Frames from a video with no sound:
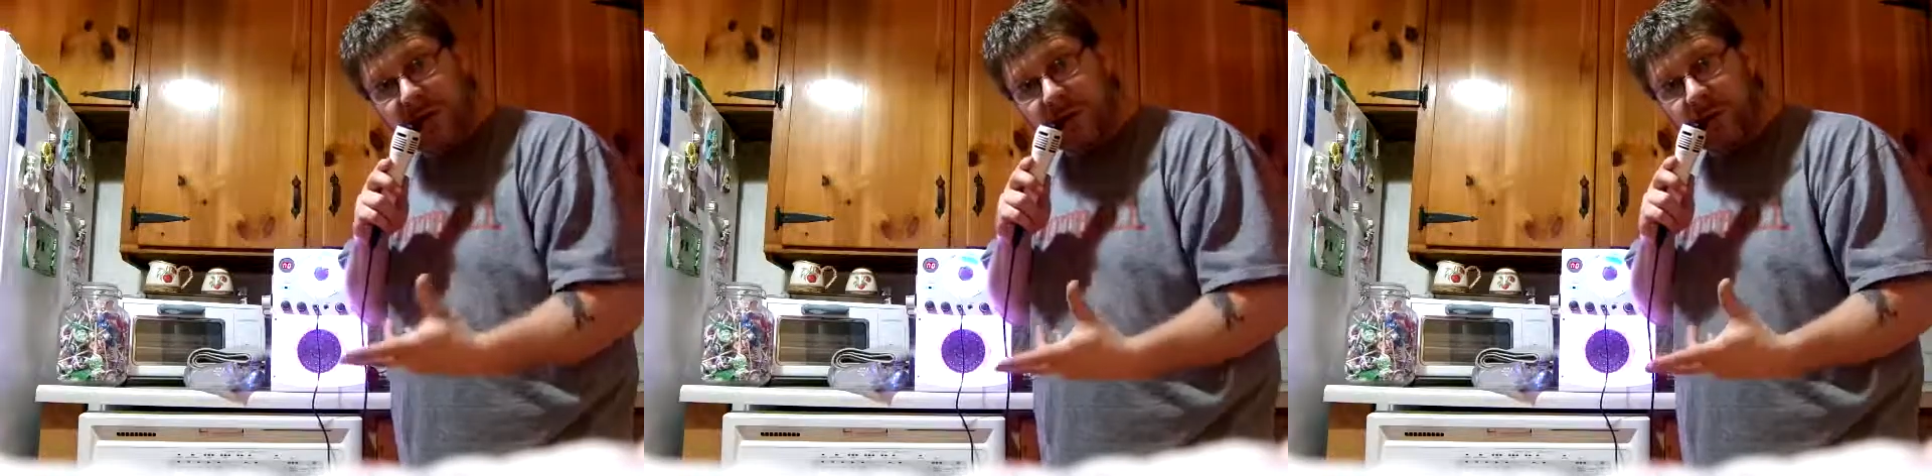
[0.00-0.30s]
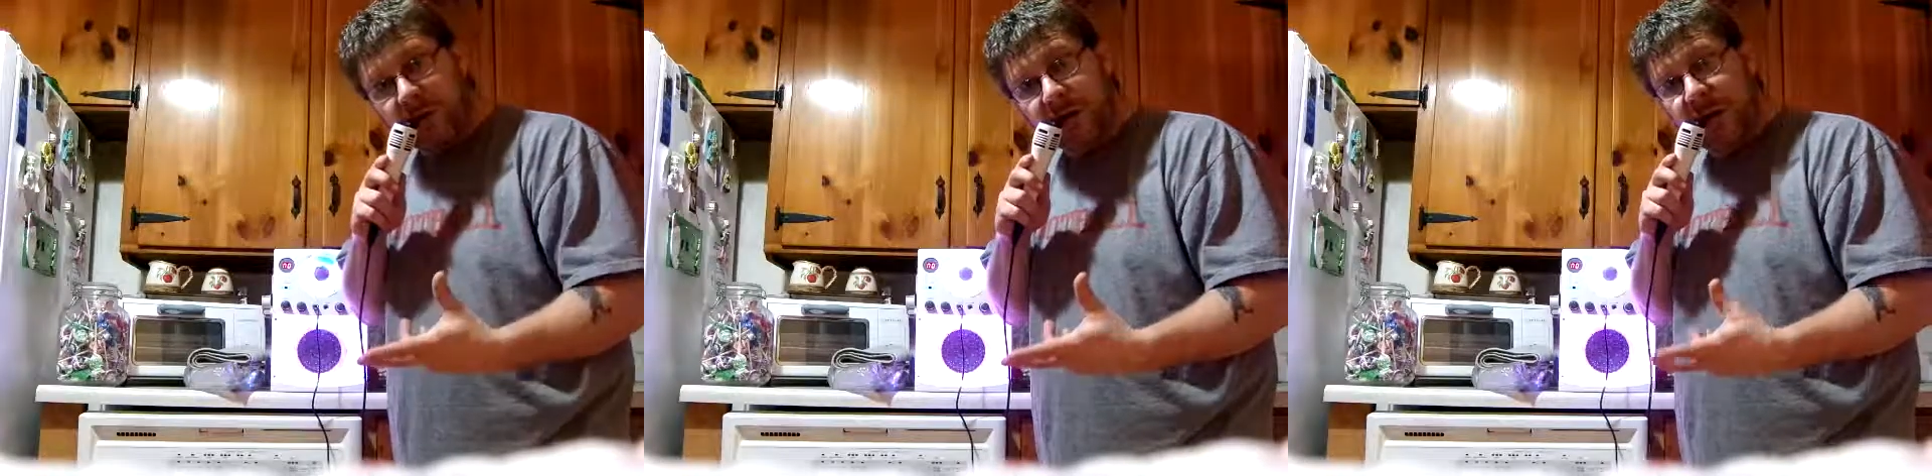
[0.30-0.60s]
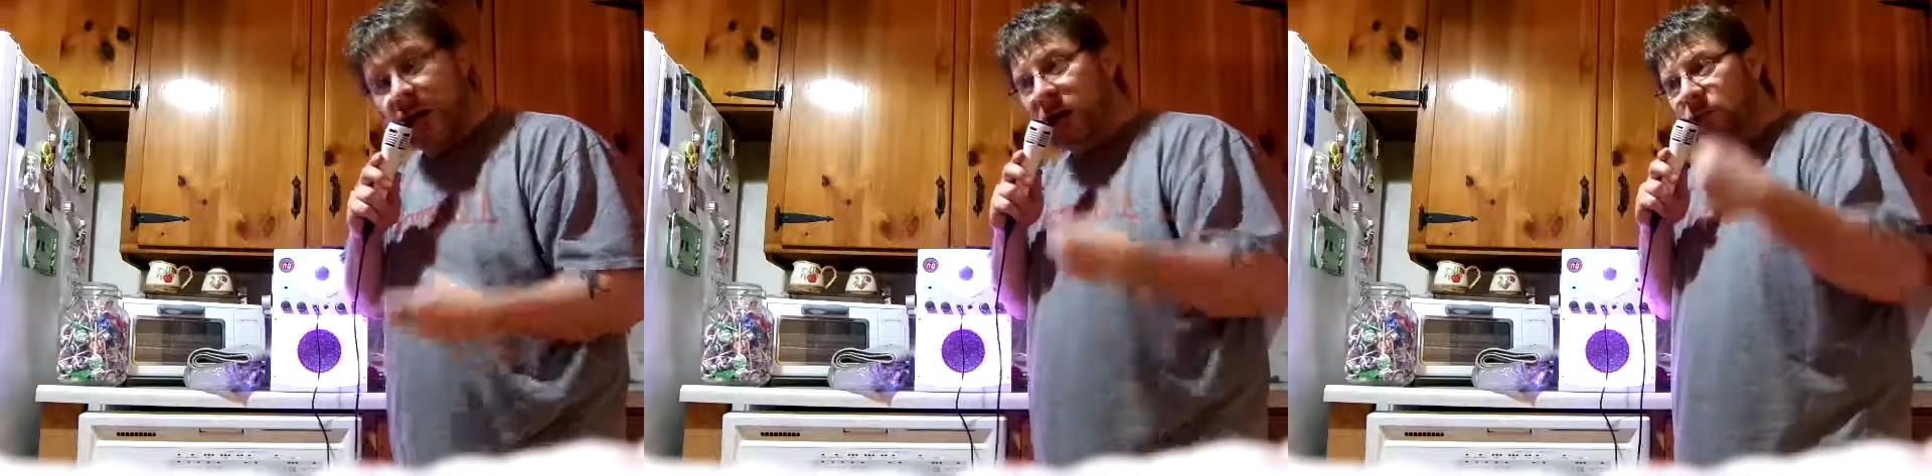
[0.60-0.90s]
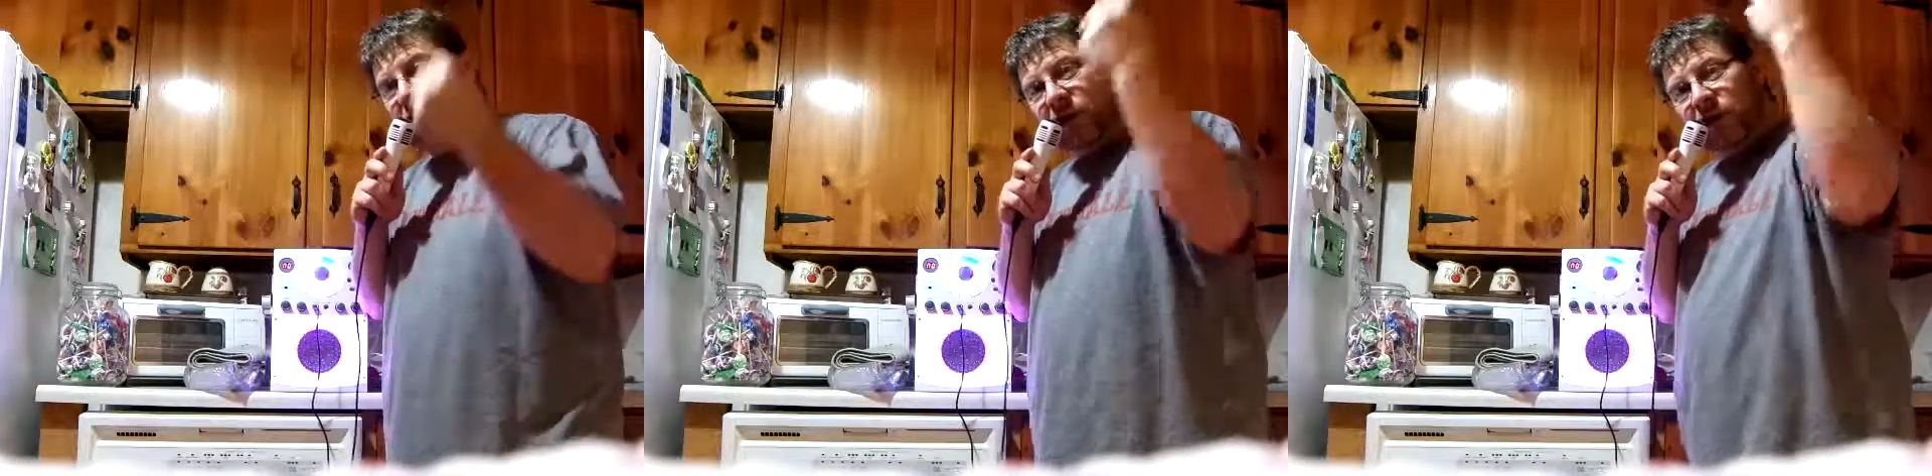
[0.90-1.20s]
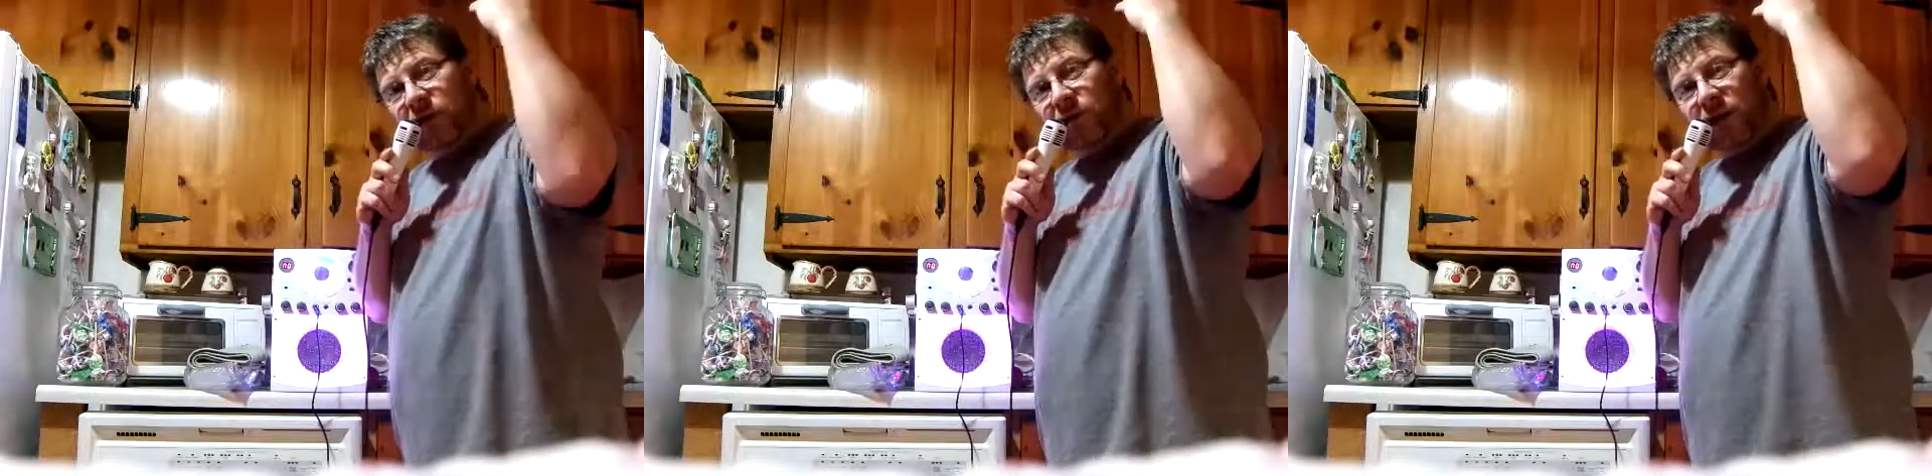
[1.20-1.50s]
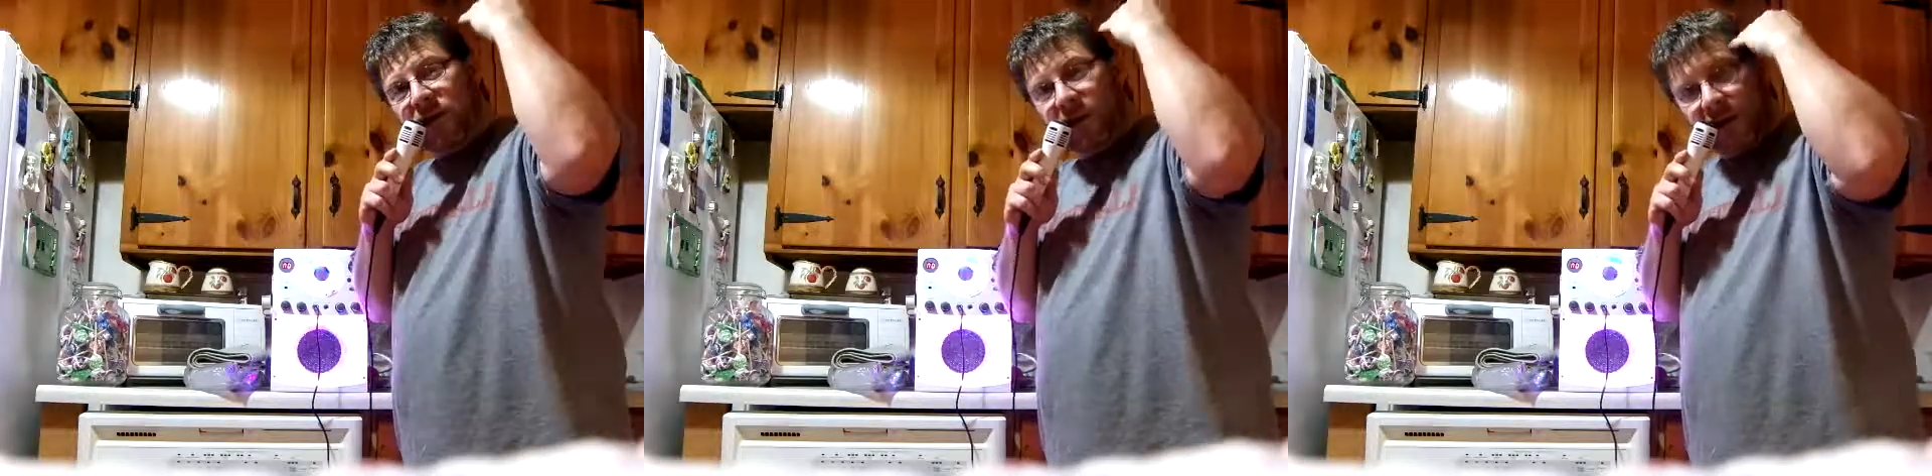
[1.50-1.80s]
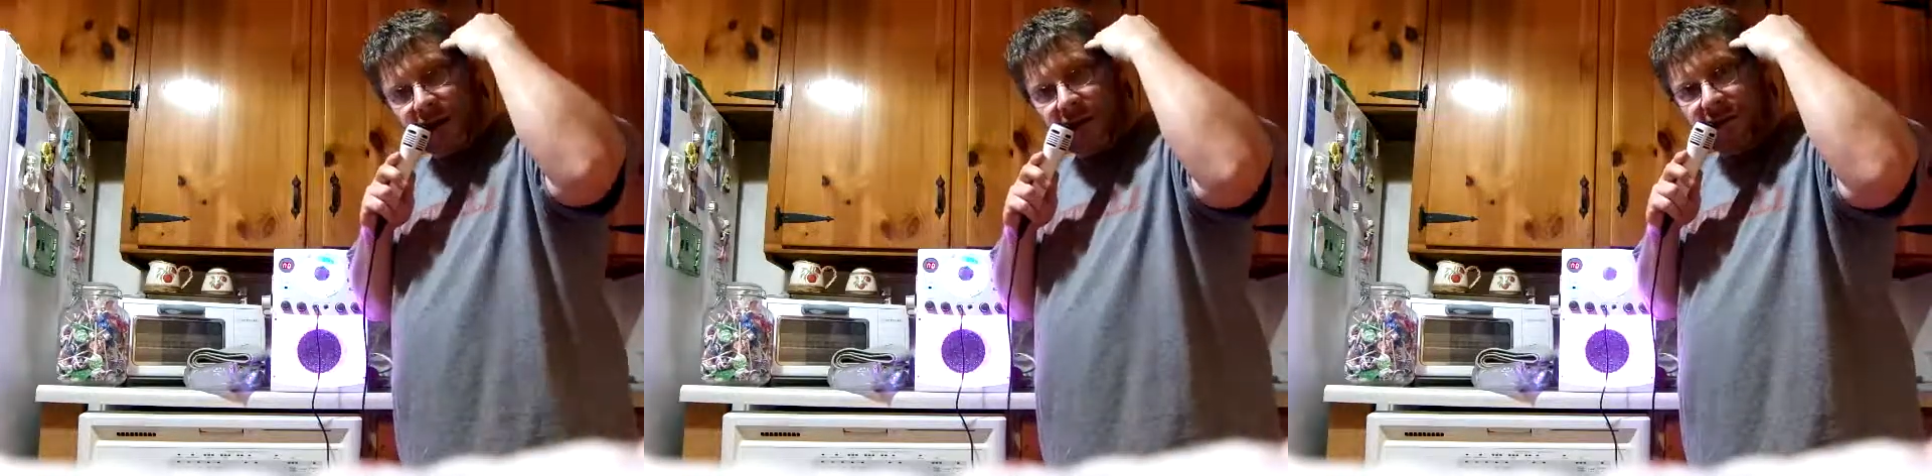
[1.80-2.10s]
that one. because you have to
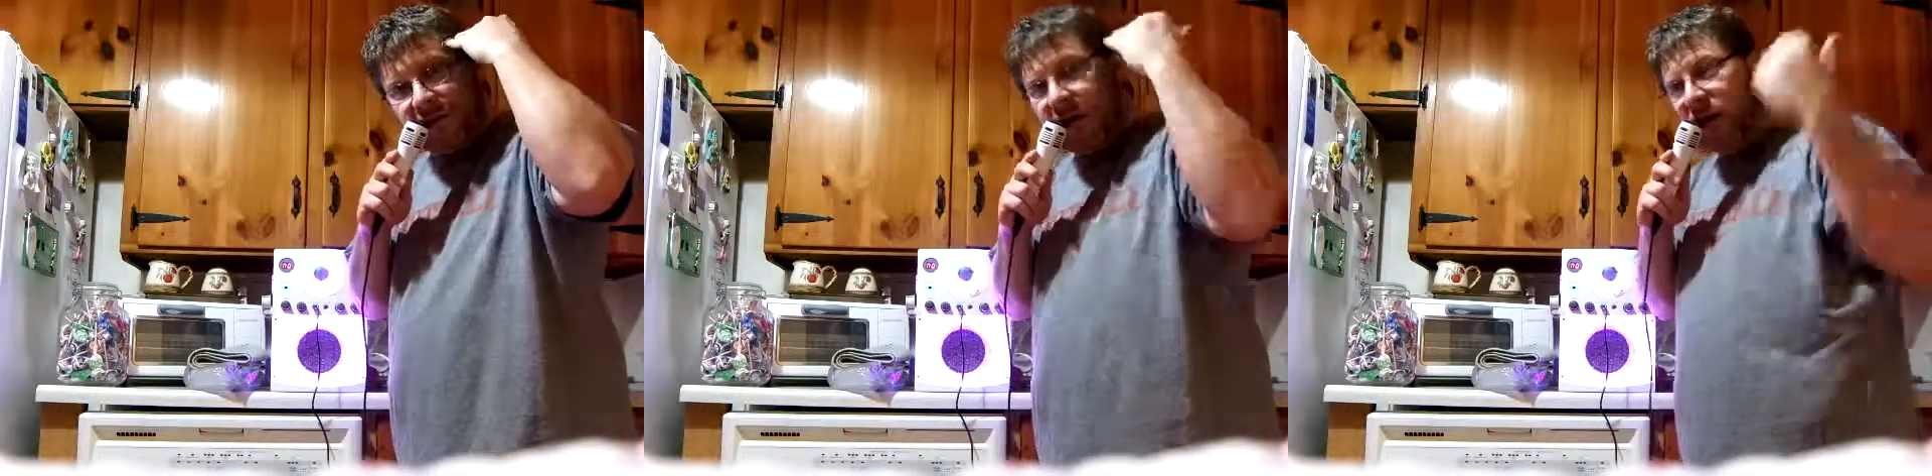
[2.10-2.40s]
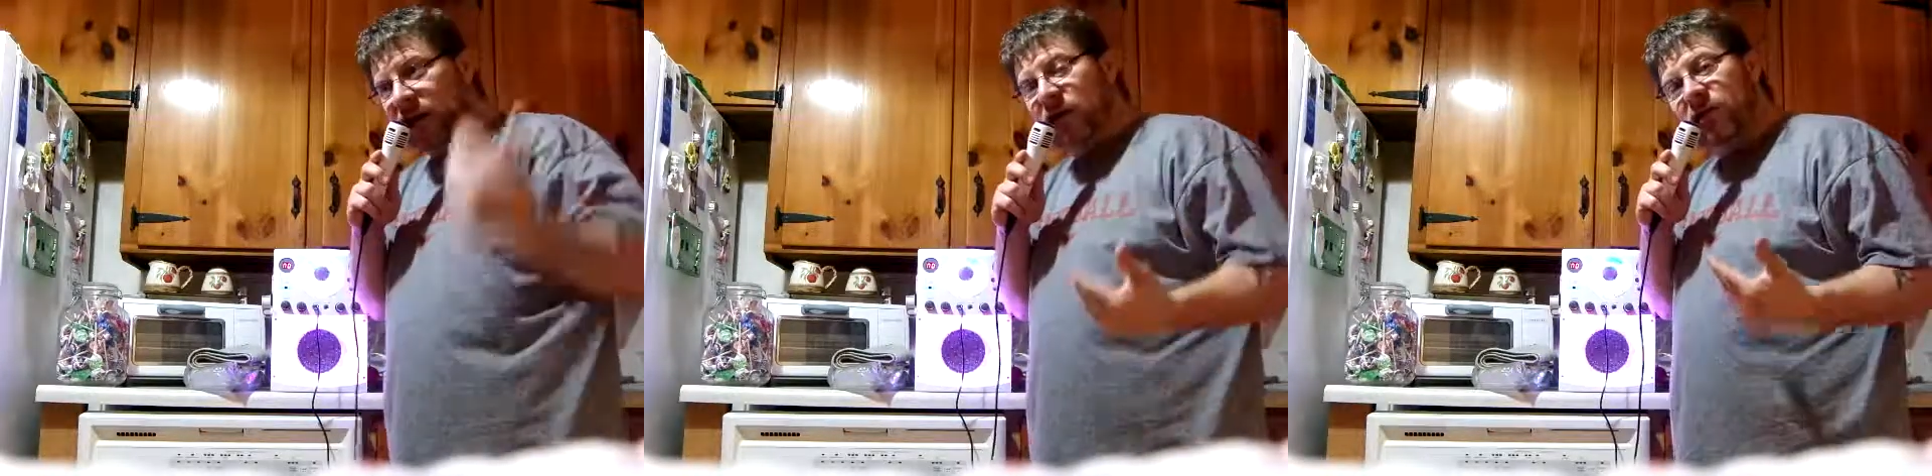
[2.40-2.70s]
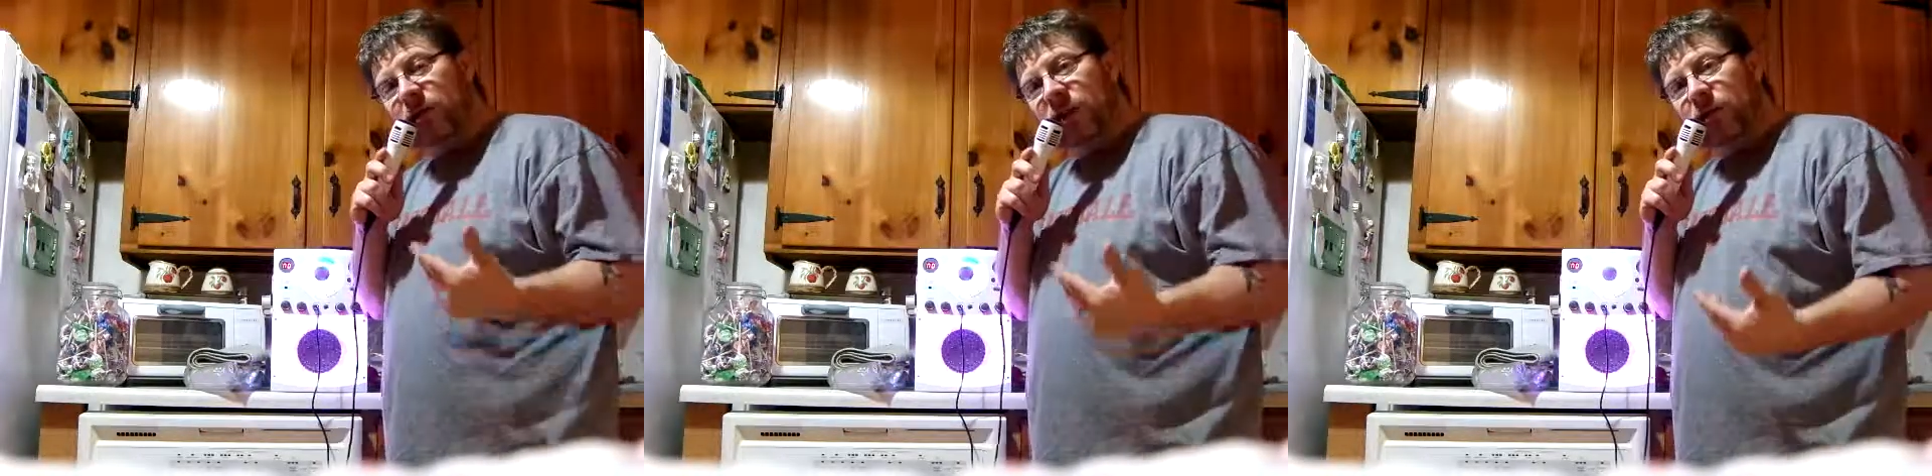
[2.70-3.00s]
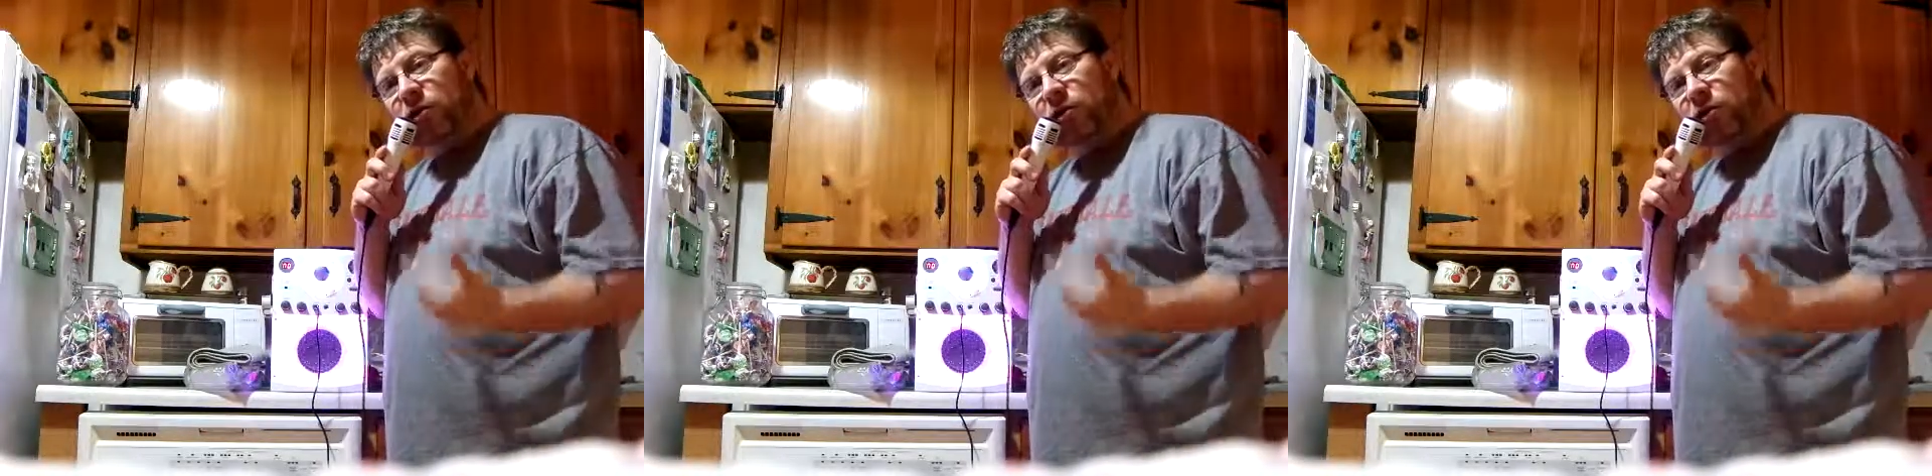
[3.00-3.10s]
think of the idea to be able